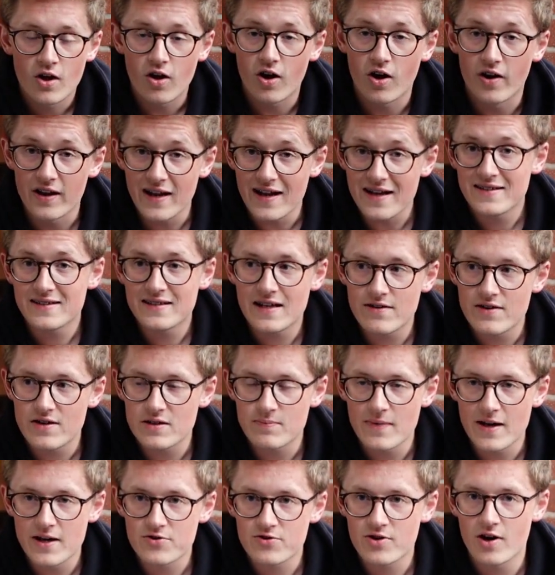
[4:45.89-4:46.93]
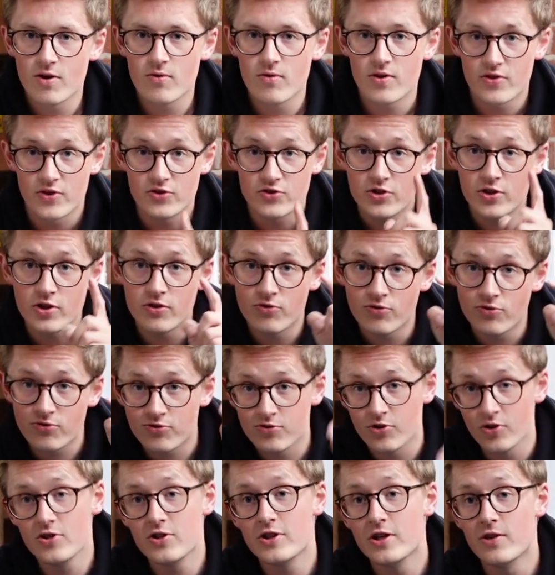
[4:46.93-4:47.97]
On an A-Series Metro, the two
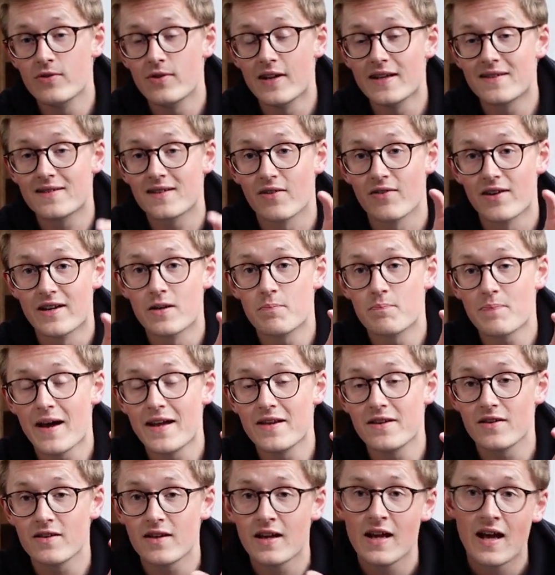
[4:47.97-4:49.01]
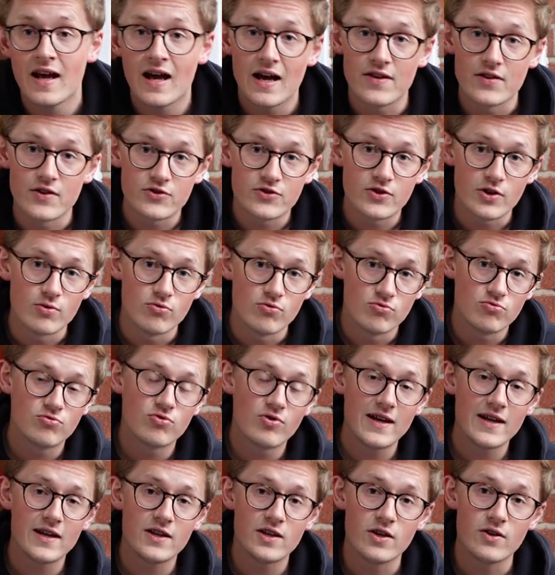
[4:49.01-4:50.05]
front units are independent and the two
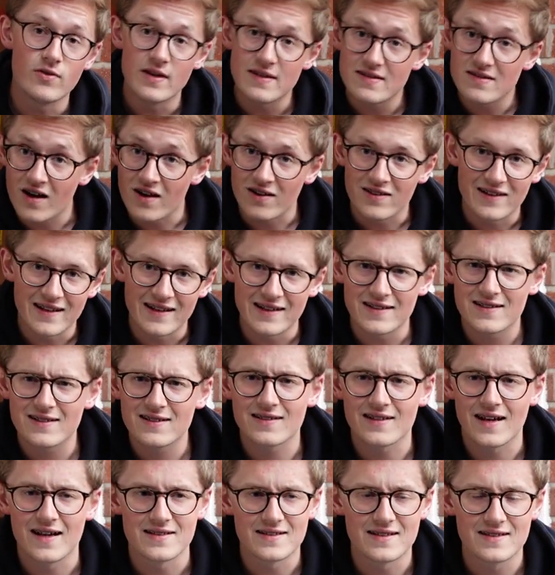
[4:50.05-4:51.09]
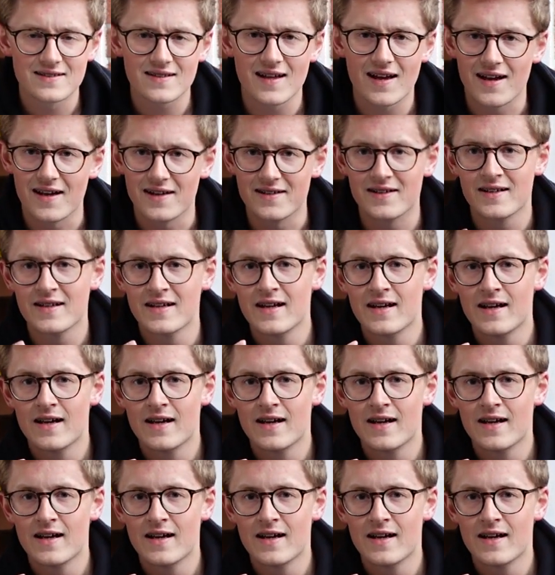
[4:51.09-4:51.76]
rear units are linked side to side.